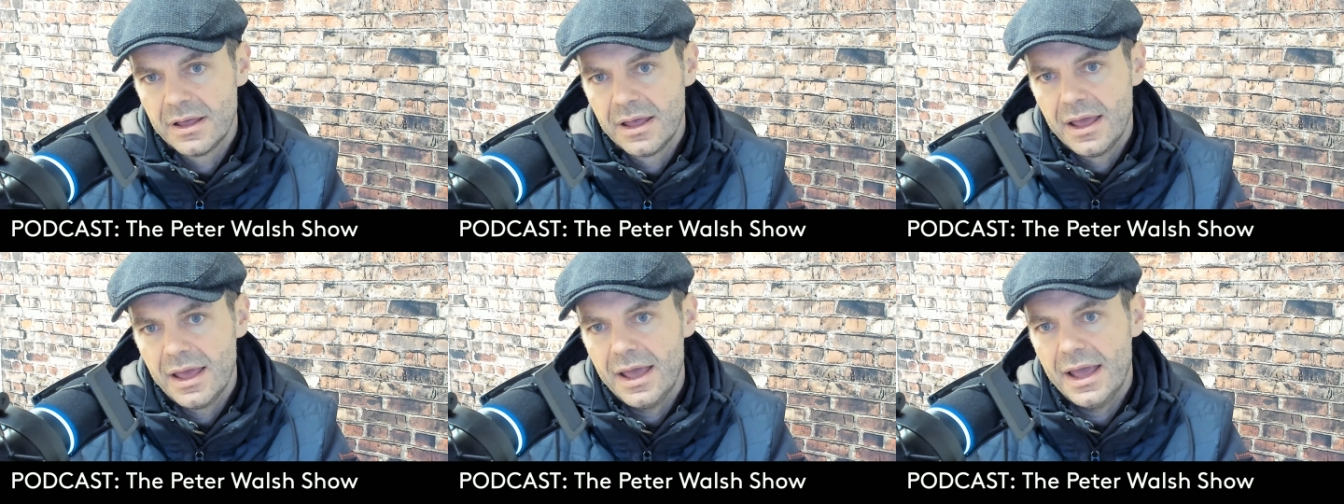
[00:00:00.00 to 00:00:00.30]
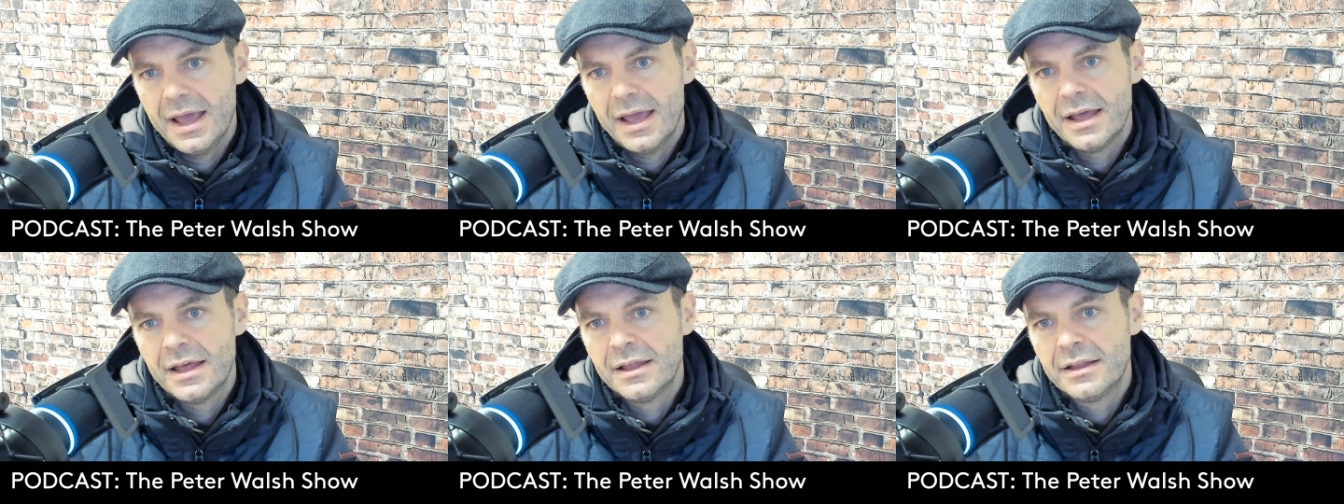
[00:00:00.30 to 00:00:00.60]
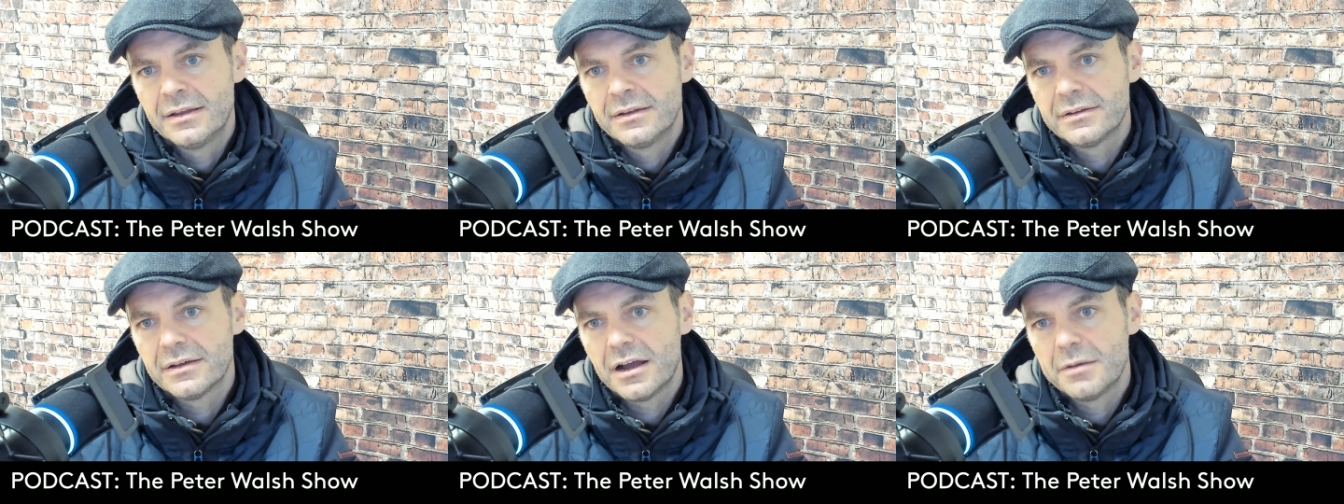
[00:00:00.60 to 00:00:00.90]

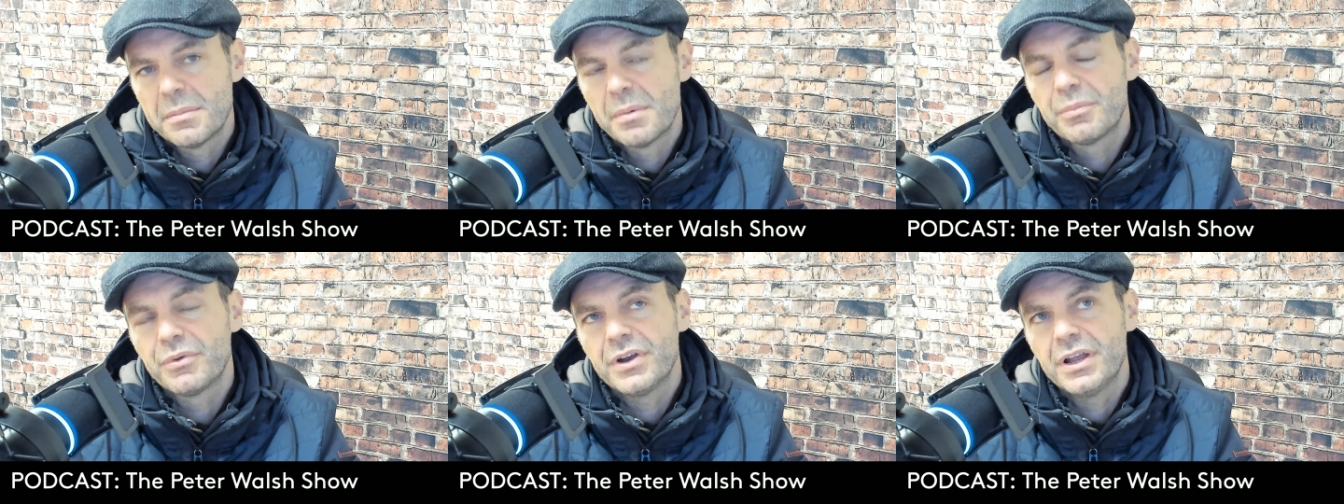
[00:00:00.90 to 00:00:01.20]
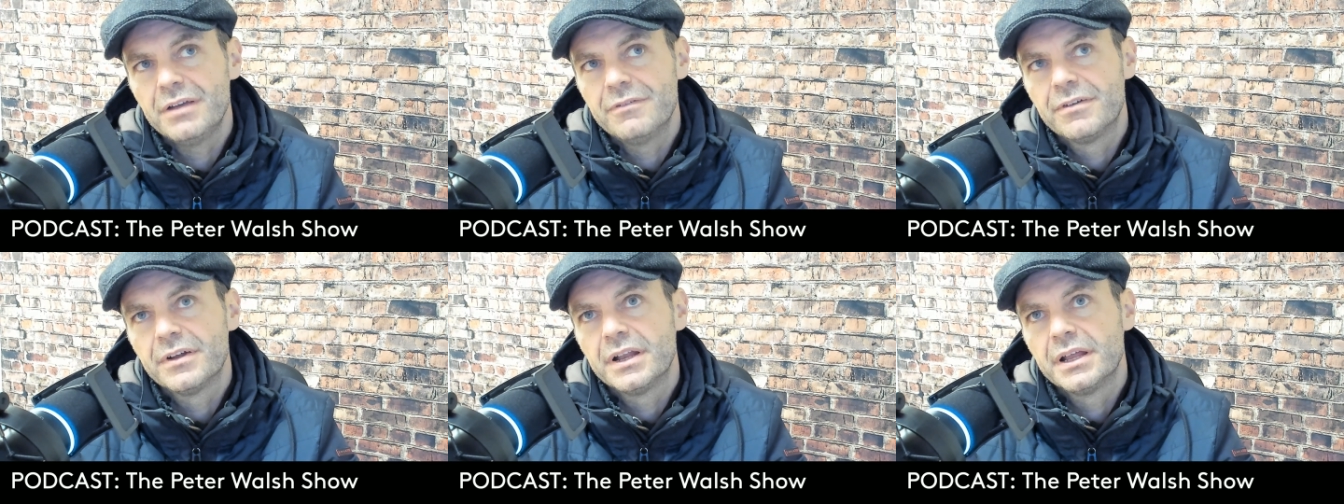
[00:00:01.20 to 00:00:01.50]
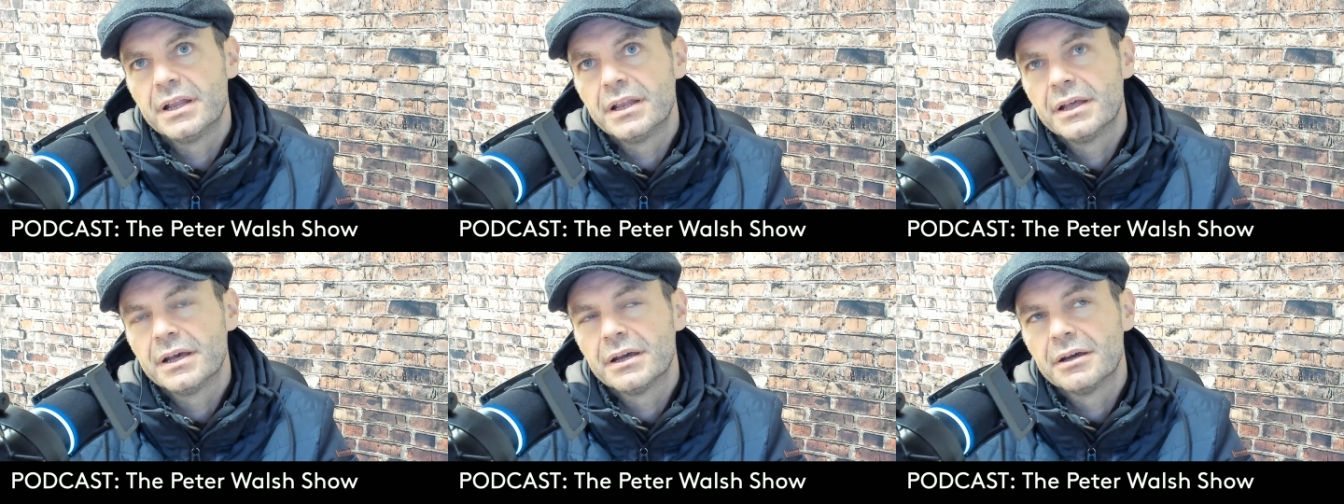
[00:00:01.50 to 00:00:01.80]
And I remember even in,
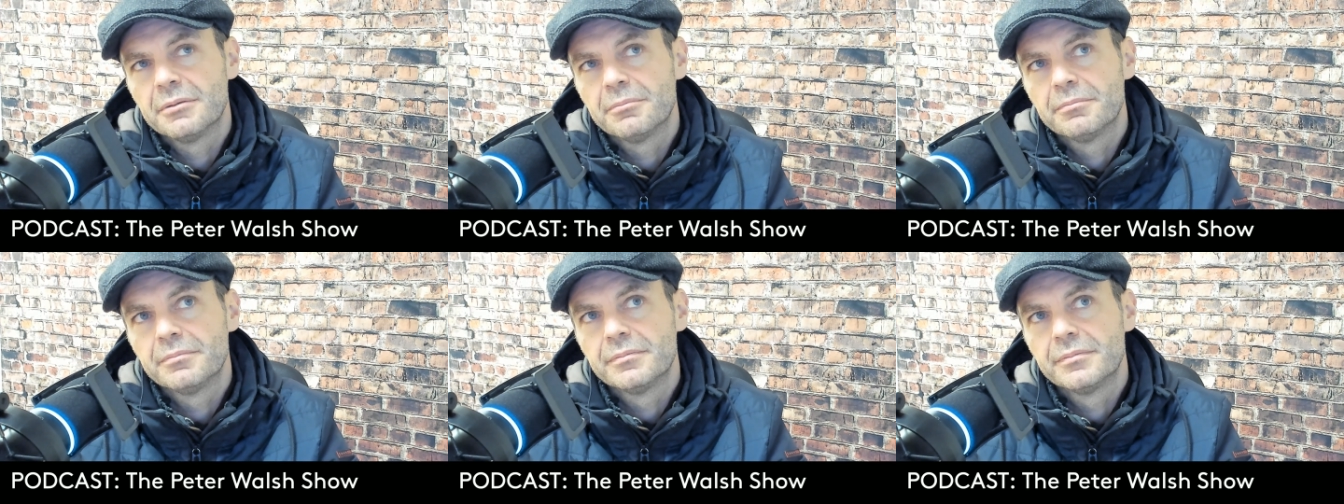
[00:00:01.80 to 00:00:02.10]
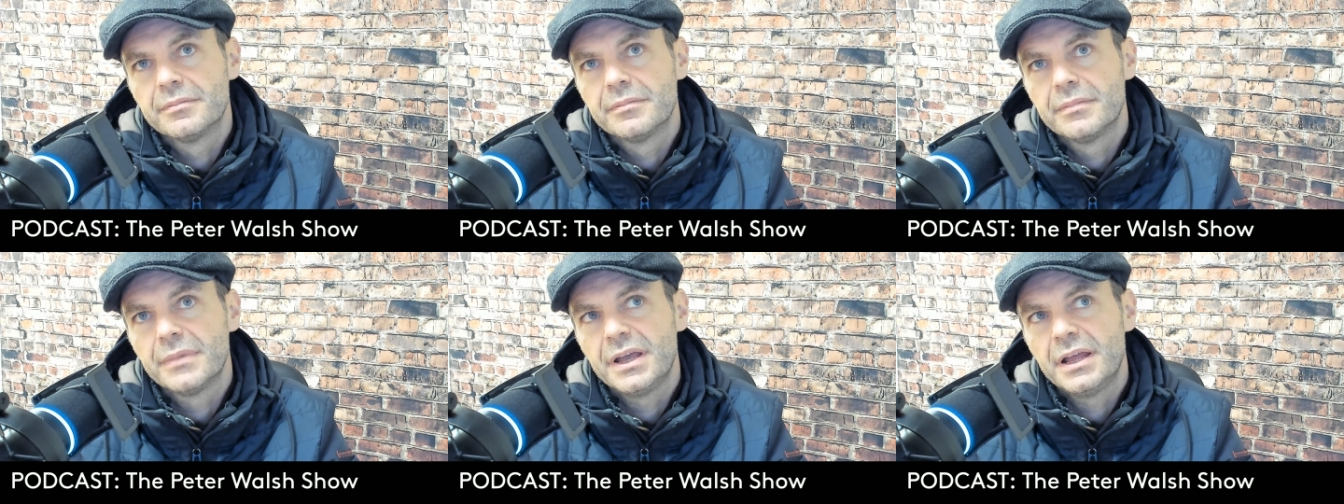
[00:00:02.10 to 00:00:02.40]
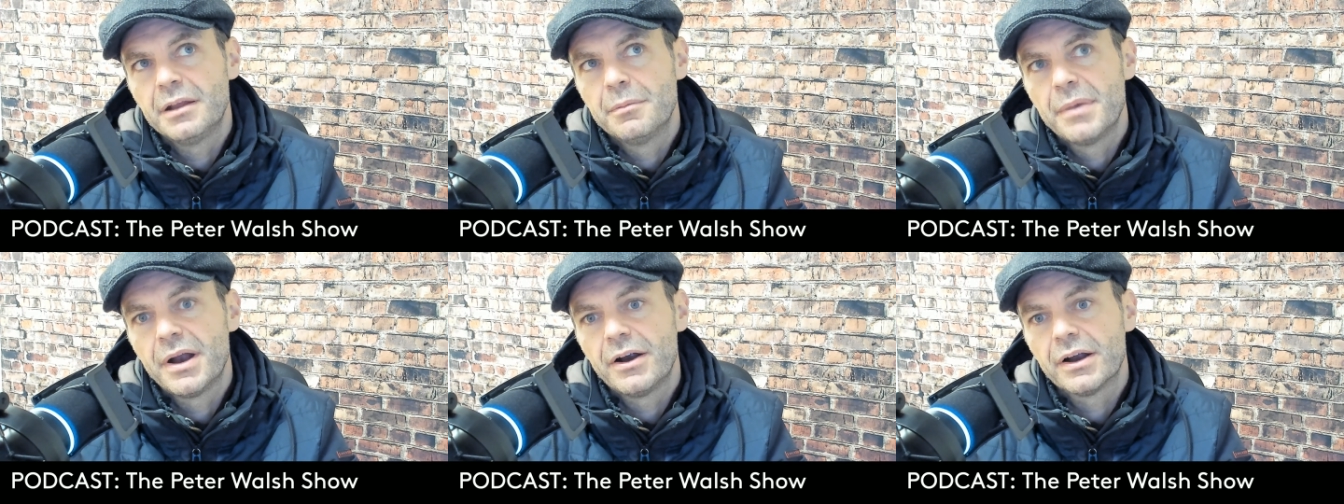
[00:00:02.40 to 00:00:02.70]
um, in
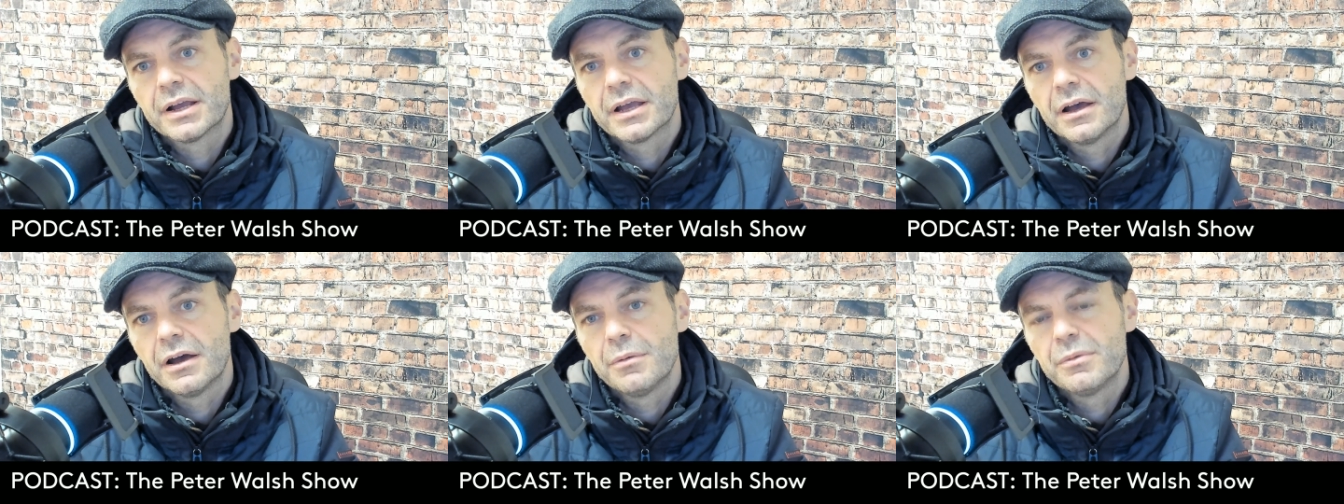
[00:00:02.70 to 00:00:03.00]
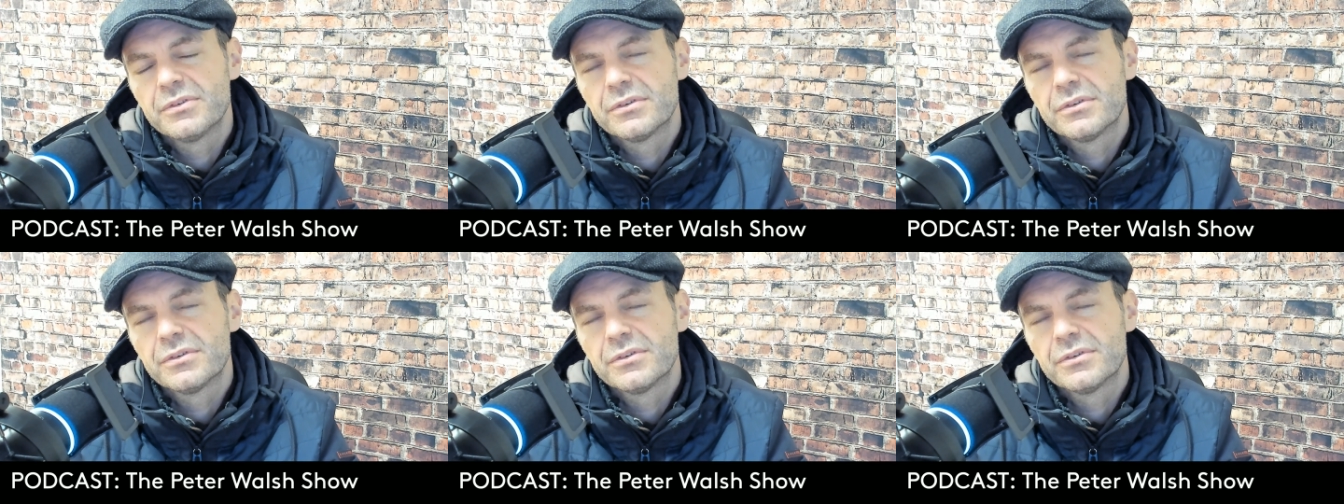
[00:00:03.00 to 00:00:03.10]
America, I was